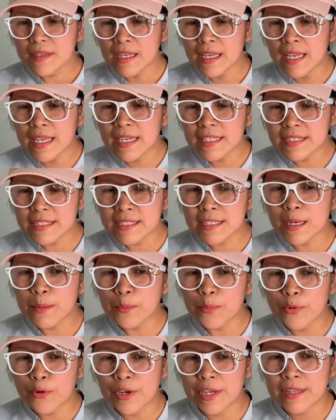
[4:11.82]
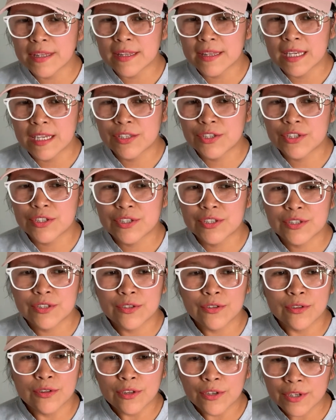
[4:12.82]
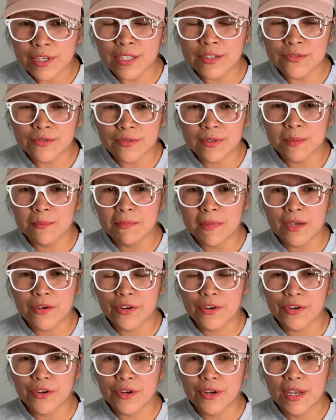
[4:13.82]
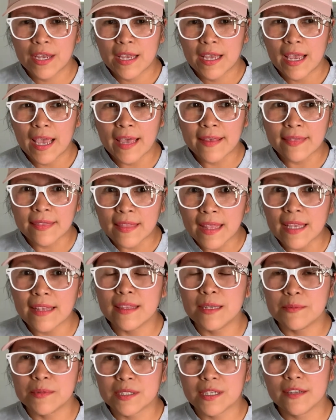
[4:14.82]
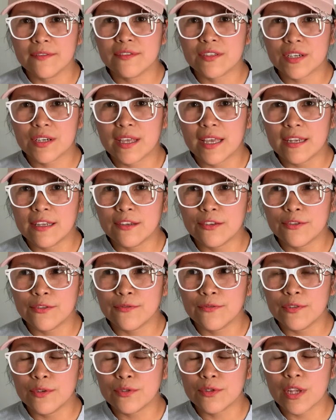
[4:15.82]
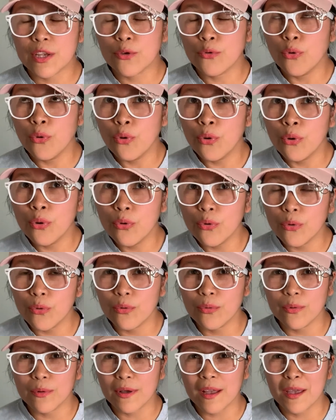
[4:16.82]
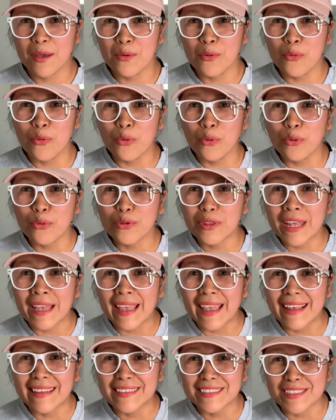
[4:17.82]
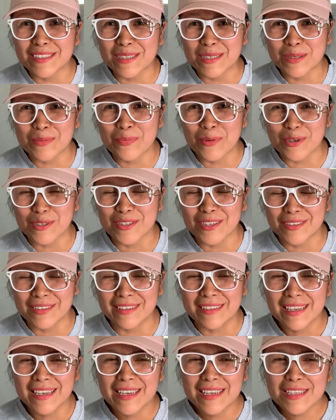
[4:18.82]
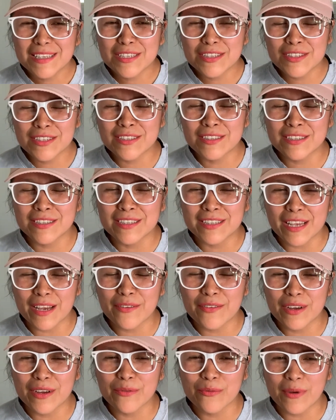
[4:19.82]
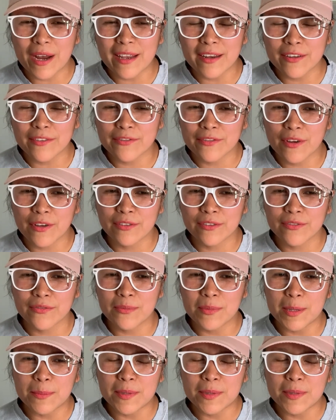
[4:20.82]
And at some point, they just look into the mirror and they themselves are getting confused, like, who the hell is this person staring right in front of me?